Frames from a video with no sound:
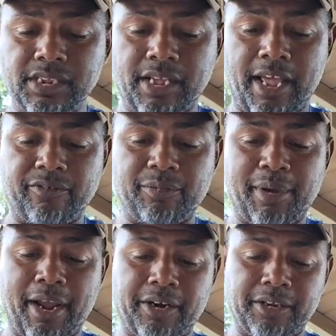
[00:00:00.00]
I have it
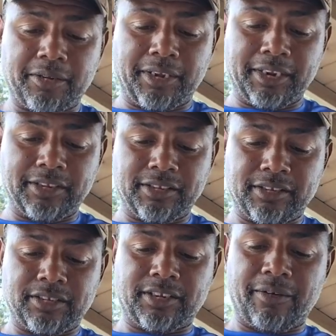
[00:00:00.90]
paired up, and this is
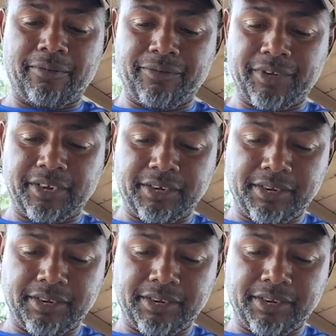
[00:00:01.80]
a 7 foot.